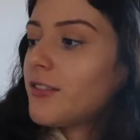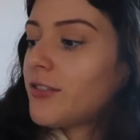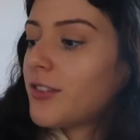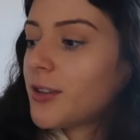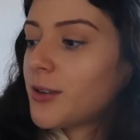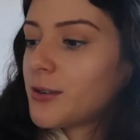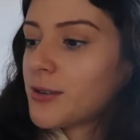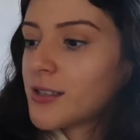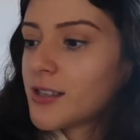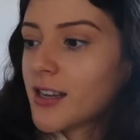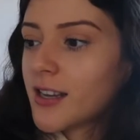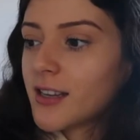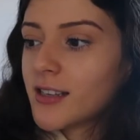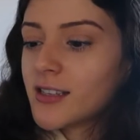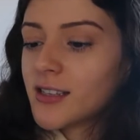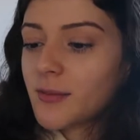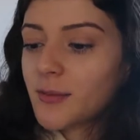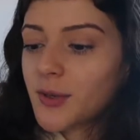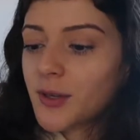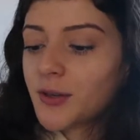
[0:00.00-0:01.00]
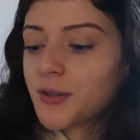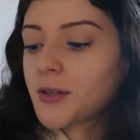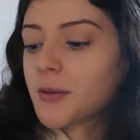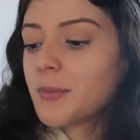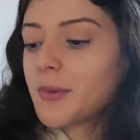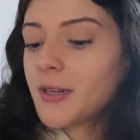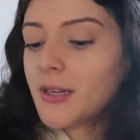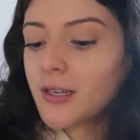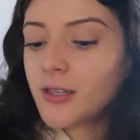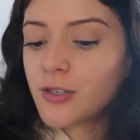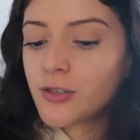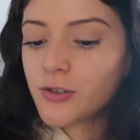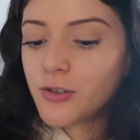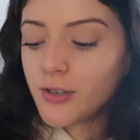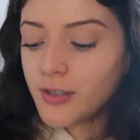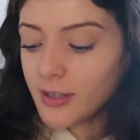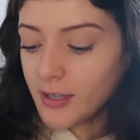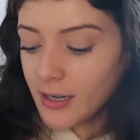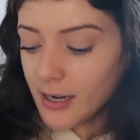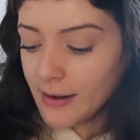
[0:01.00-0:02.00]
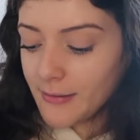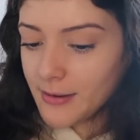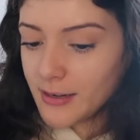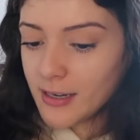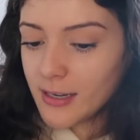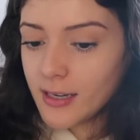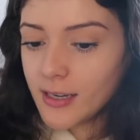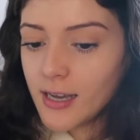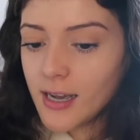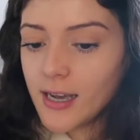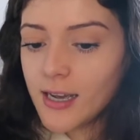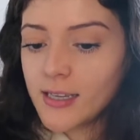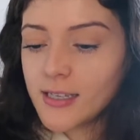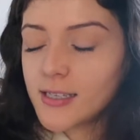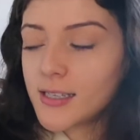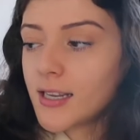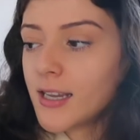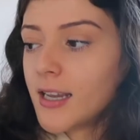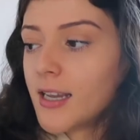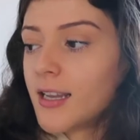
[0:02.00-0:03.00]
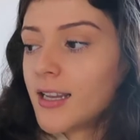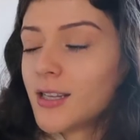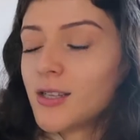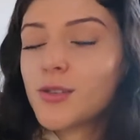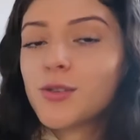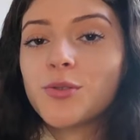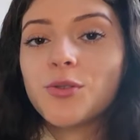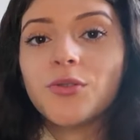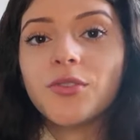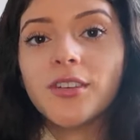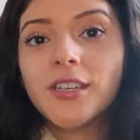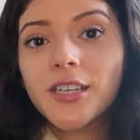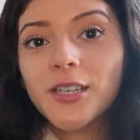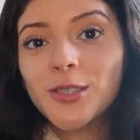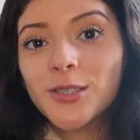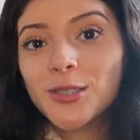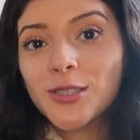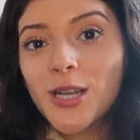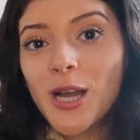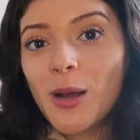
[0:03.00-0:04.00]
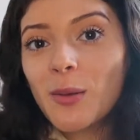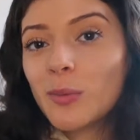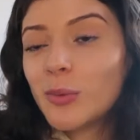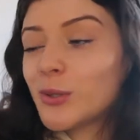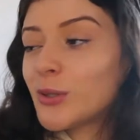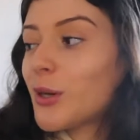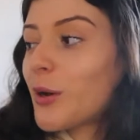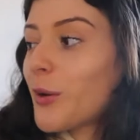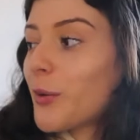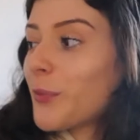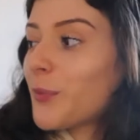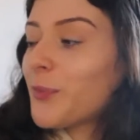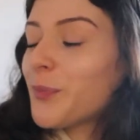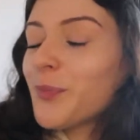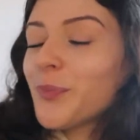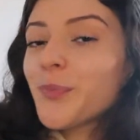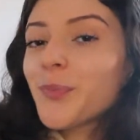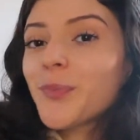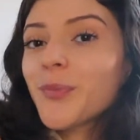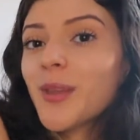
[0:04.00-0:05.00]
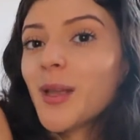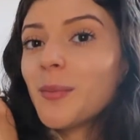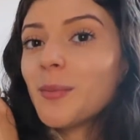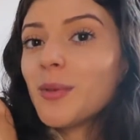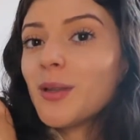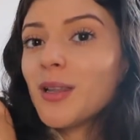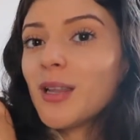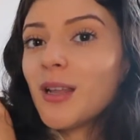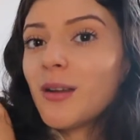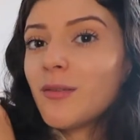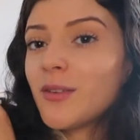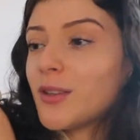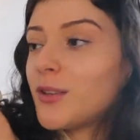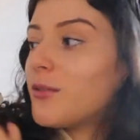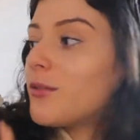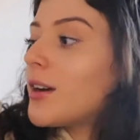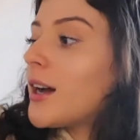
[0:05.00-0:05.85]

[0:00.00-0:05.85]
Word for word: feels like some European shirt that I would get at a souvenir shop. So I'm loving the